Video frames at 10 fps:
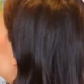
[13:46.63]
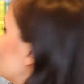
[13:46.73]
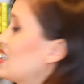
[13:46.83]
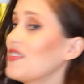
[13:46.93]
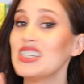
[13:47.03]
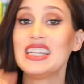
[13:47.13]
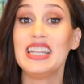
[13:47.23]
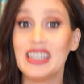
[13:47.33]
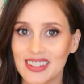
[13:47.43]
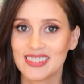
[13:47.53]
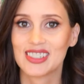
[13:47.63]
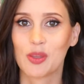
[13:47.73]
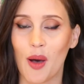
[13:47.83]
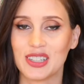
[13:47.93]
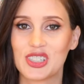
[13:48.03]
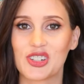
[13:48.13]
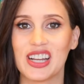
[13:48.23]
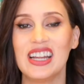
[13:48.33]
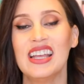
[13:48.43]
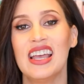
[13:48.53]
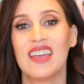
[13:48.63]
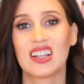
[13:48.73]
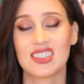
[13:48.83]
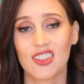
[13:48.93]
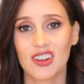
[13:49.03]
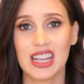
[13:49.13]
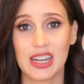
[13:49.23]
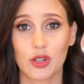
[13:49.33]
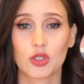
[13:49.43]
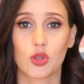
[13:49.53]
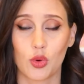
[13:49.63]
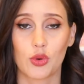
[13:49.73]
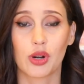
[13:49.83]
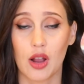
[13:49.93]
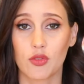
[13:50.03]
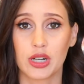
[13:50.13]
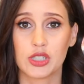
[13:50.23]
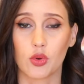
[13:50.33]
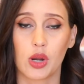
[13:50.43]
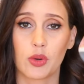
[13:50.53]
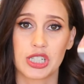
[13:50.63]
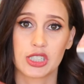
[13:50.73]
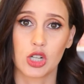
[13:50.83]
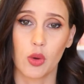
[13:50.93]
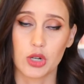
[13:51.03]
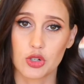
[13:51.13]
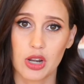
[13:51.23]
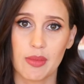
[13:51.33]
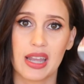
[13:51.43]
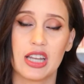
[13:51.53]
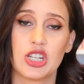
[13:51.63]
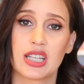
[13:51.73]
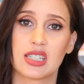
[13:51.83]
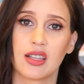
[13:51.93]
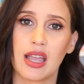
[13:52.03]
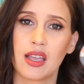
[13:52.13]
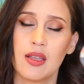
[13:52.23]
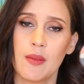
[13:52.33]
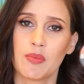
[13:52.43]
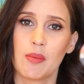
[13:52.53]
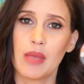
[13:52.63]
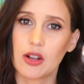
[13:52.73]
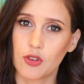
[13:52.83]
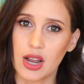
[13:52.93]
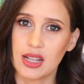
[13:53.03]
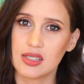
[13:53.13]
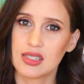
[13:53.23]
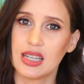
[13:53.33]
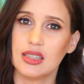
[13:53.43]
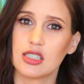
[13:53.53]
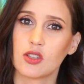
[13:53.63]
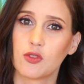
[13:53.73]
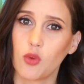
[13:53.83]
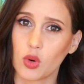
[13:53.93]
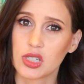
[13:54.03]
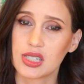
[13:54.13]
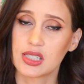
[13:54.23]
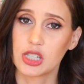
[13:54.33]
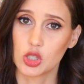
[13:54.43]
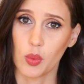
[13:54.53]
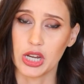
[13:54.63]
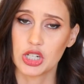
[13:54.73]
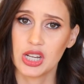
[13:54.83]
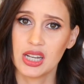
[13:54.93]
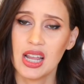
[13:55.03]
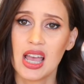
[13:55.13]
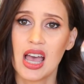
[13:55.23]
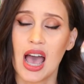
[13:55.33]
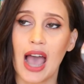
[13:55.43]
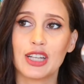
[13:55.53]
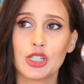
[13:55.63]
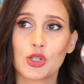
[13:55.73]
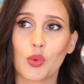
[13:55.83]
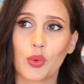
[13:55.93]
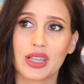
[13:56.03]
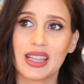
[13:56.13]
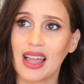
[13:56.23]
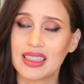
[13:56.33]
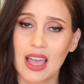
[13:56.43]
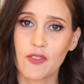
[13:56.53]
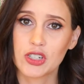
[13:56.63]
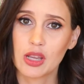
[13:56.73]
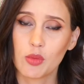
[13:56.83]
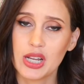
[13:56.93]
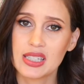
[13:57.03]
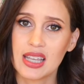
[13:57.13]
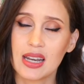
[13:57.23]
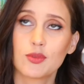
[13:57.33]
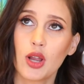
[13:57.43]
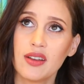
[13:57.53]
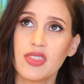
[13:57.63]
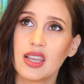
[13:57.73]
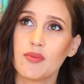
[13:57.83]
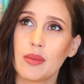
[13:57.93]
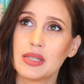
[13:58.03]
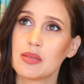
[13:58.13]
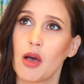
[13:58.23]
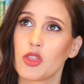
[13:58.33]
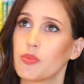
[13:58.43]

seventeen Swan Street. That's another eating disorder recovery story where she has to go into treatment and she has to like make friends in this forced situation. I just really like that for some reason. I'm trying to think of maybe some other